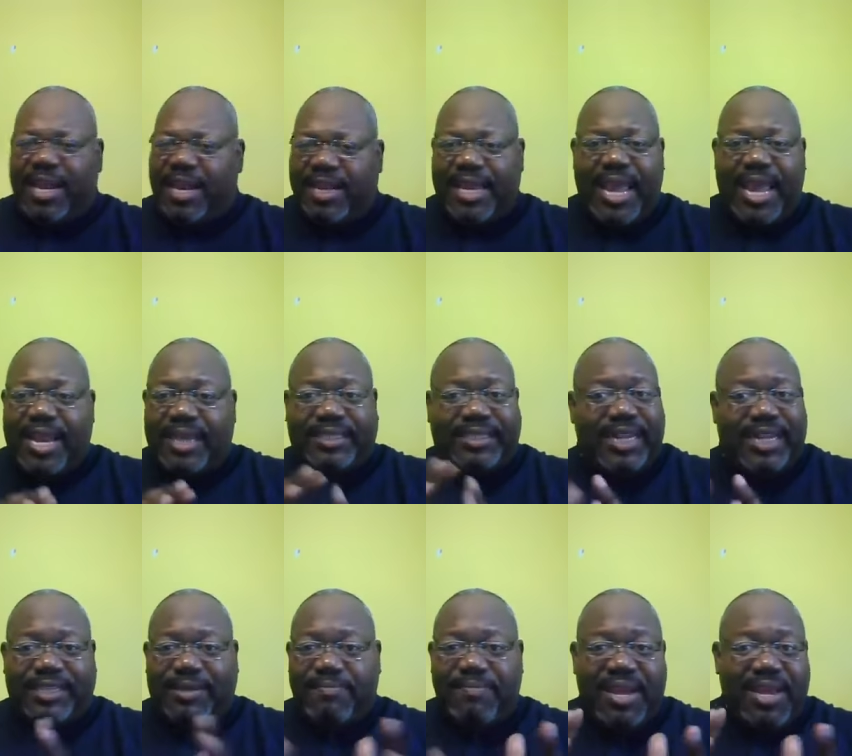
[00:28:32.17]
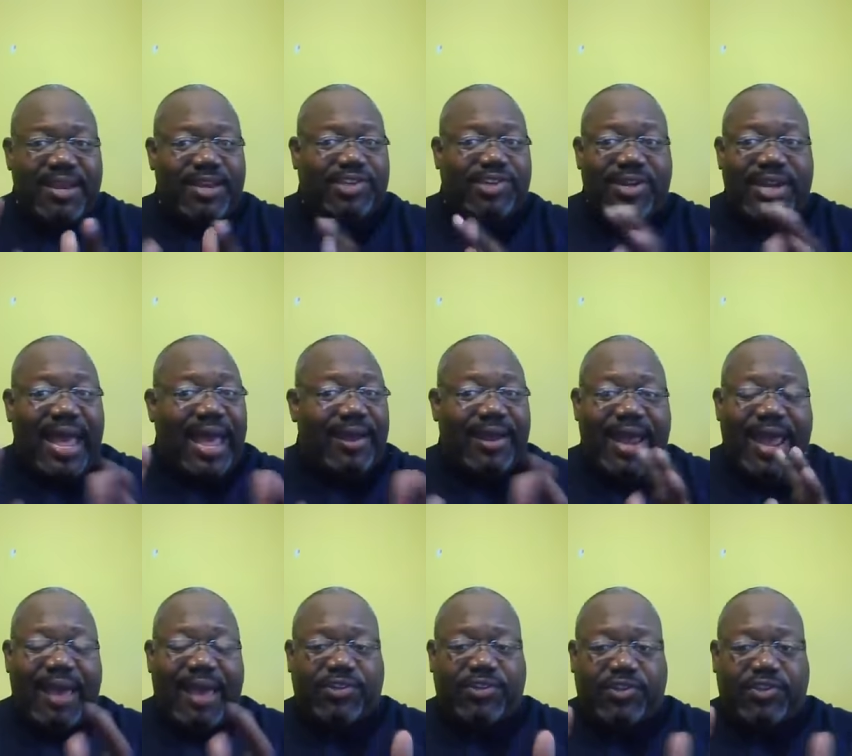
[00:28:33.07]
And again, it doesn't mean that you're not
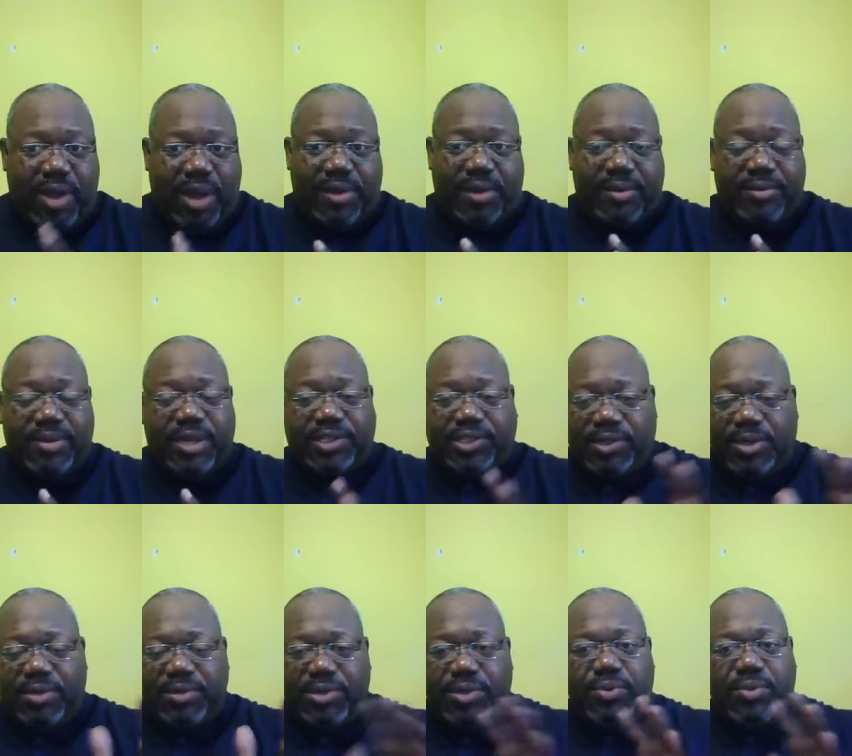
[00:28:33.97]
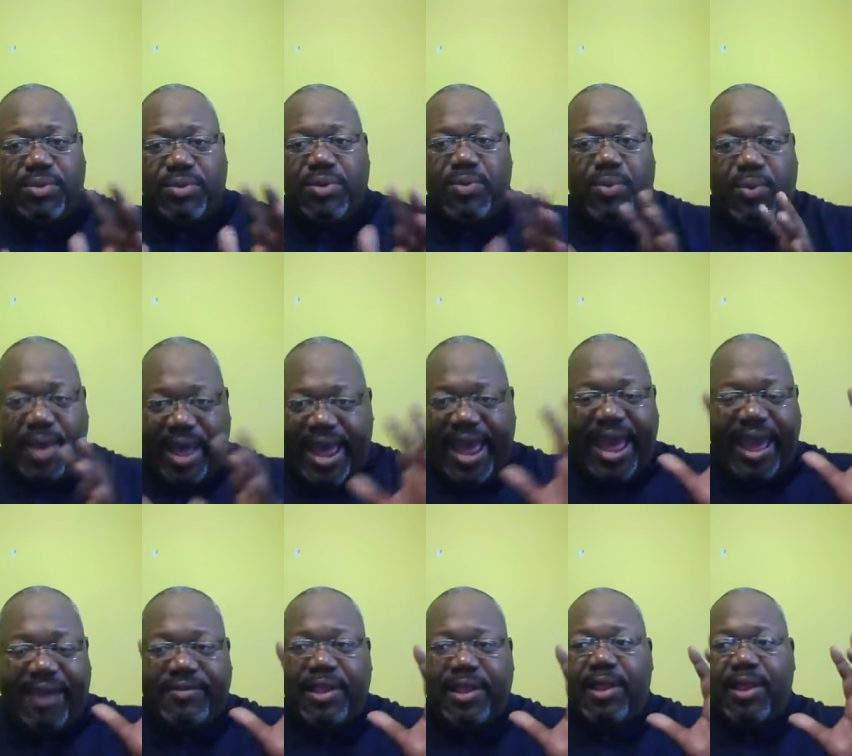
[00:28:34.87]
going to have struggle because you, you, you will
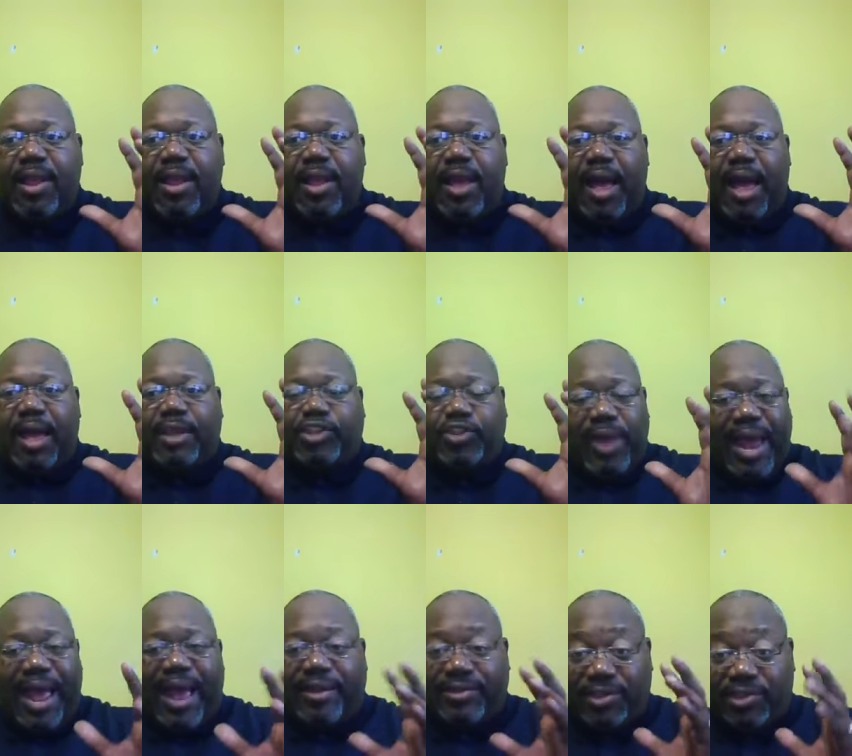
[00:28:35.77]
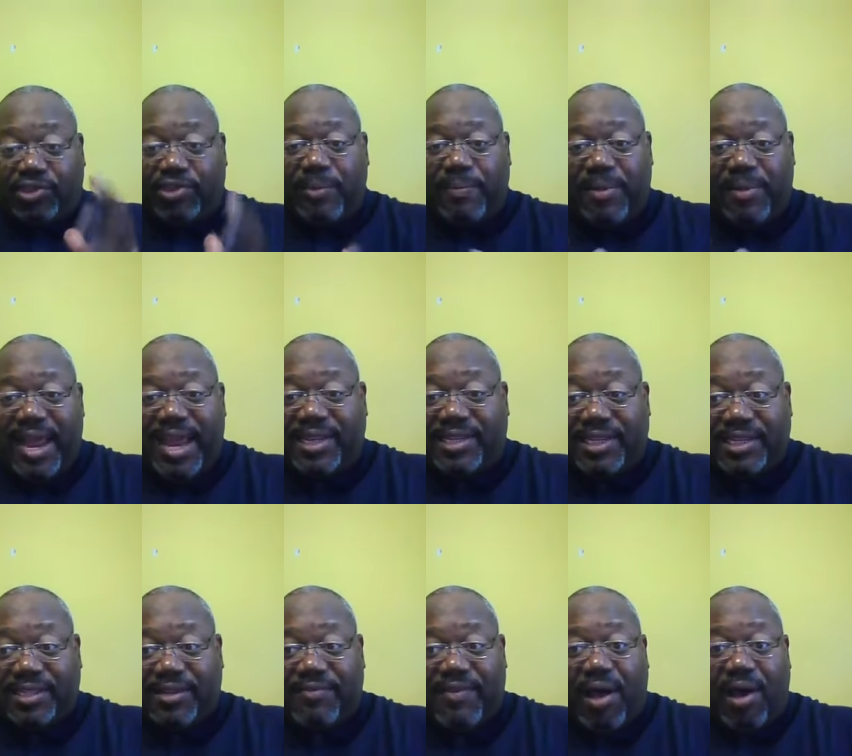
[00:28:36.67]
have uh, trials and
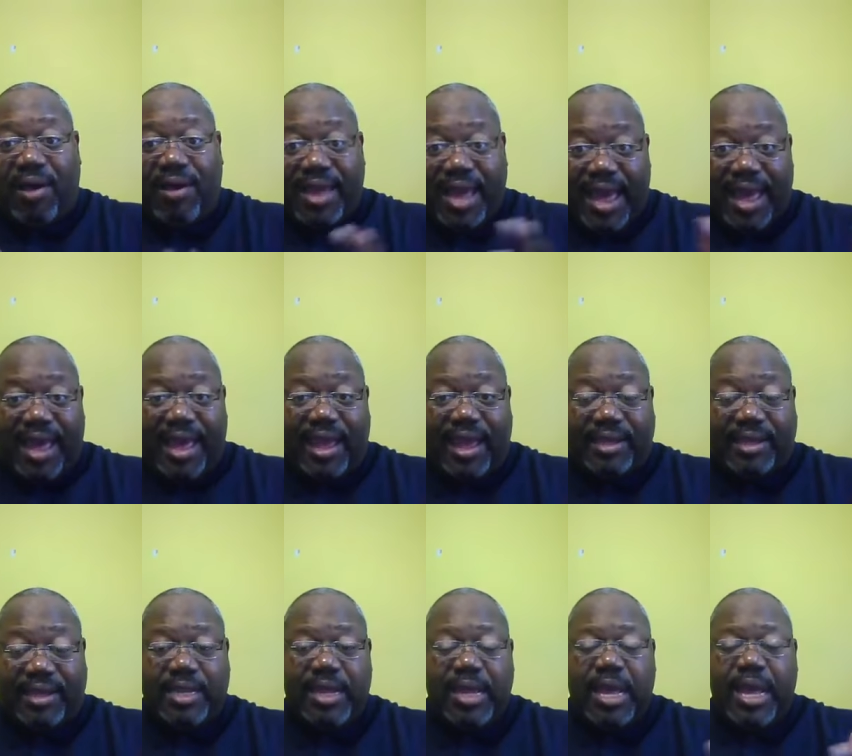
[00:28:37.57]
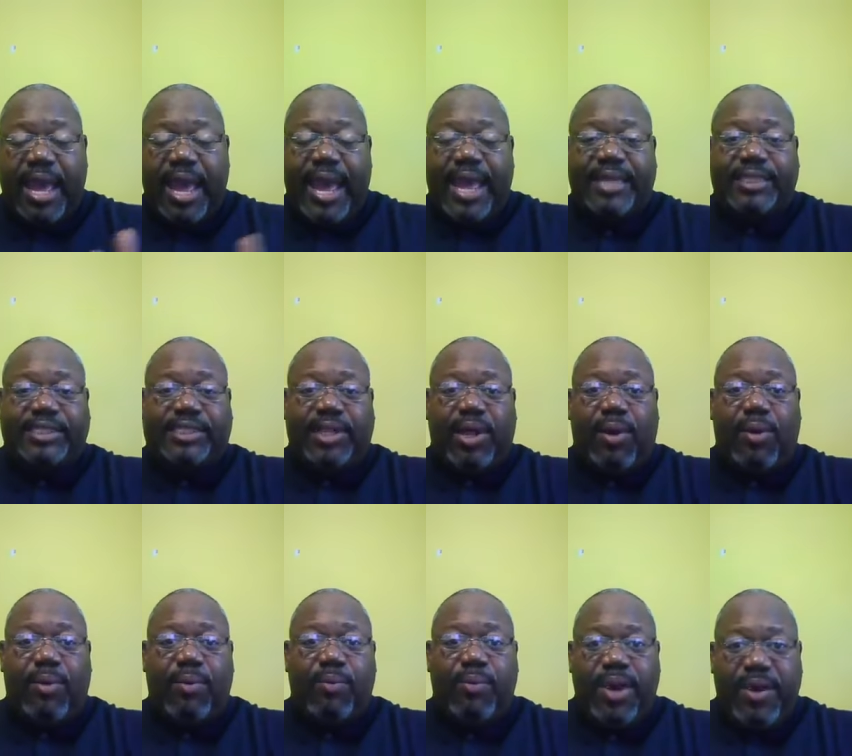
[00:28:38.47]
tribulations of all kinds. And
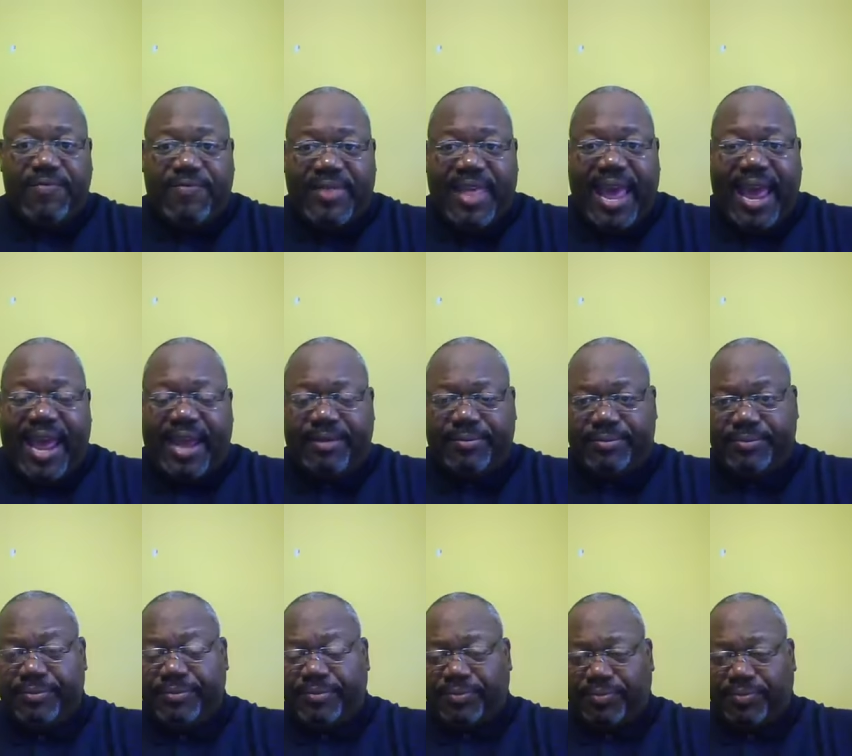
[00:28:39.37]
so, with that,